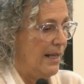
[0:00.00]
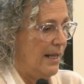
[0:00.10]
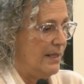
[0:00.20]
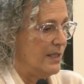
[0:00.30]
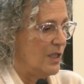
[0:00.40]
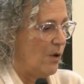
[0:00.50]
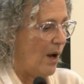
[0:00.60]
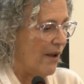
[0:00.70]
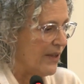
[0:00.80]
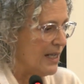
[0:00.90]
So
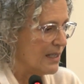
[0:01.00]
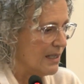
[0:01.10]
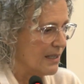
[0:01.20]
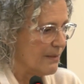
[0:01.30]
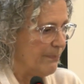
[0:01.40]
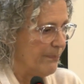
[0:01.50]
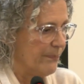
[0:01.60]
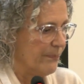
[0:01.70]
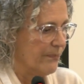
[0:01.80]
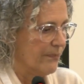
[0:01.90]
I think this
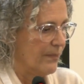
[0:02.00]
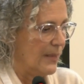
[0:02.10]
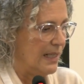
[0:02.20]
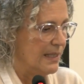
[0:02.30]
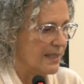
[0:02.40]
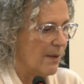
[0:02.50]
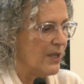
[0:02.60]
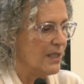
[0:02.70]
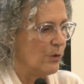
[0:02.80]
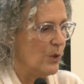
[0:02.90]
is
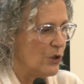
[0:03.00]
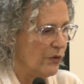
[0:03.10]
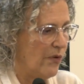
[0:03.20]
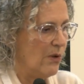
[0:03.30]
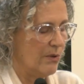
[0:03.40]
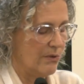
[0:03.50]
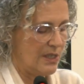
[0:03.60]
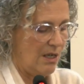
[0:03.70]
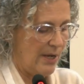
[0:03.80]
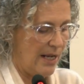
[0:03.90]
something that we should
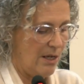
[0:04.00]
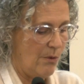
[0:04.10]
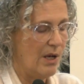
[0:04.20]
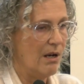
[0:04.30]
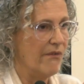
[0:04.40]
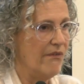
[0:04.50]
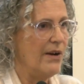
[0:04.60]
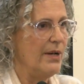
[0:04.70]
focus, okay? We are very